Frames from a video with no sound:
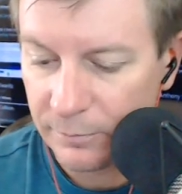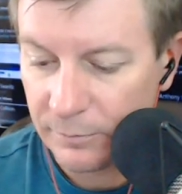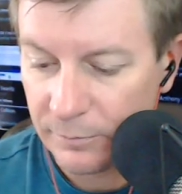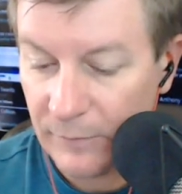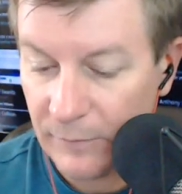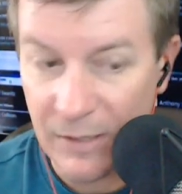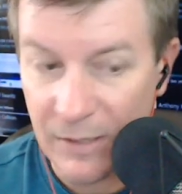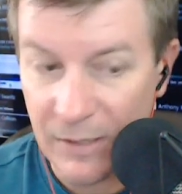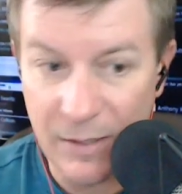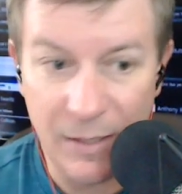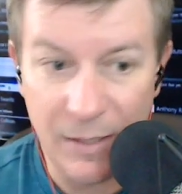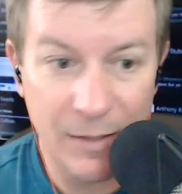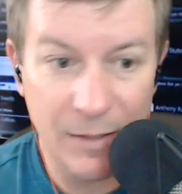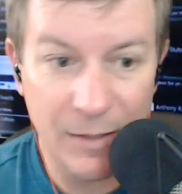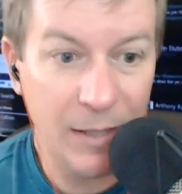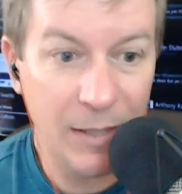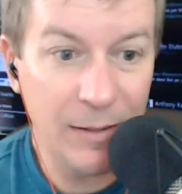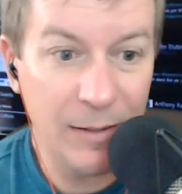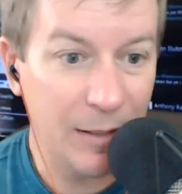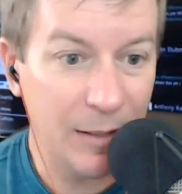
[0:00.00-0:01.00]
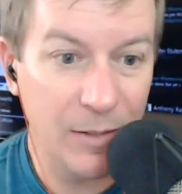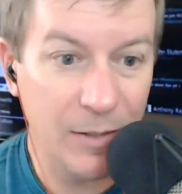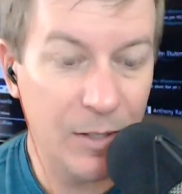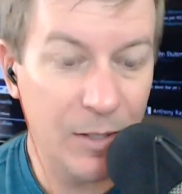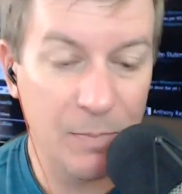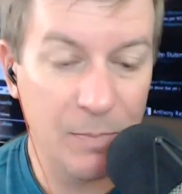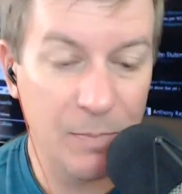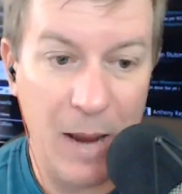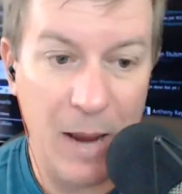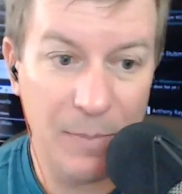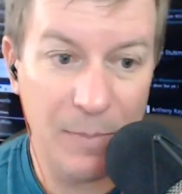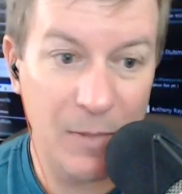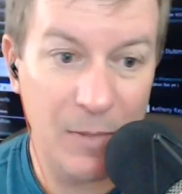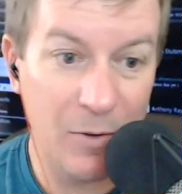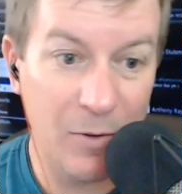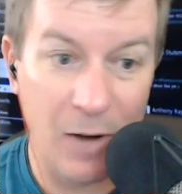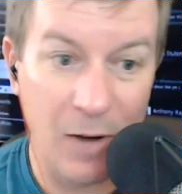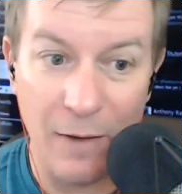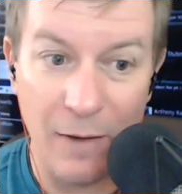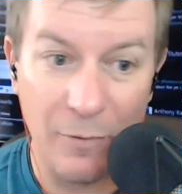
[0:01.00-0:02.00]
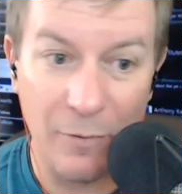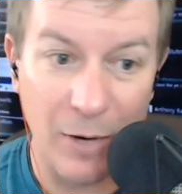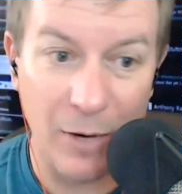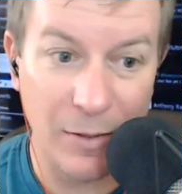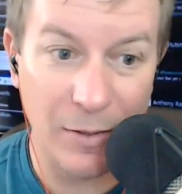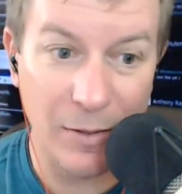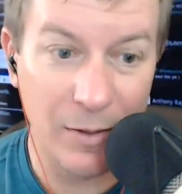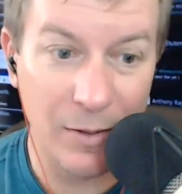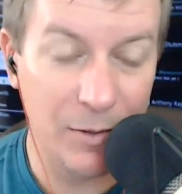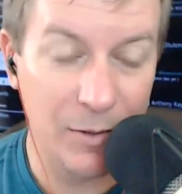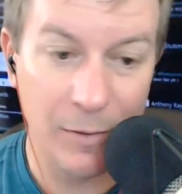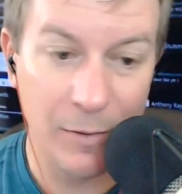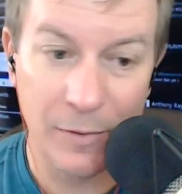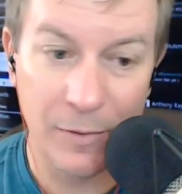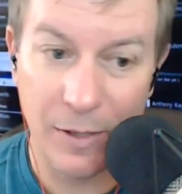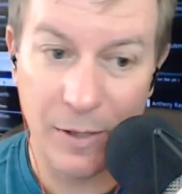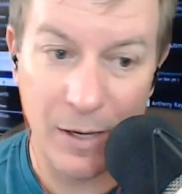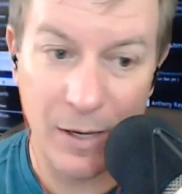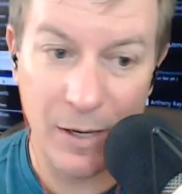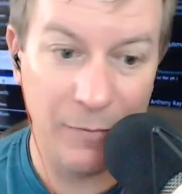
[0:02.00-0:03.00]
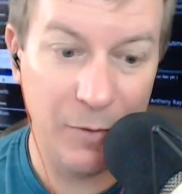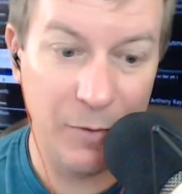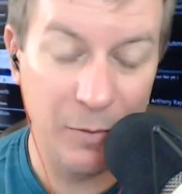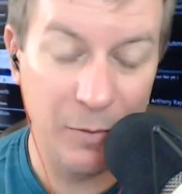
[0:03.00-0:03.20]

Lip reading: it's easy. It just maps a drive right to the server, and if you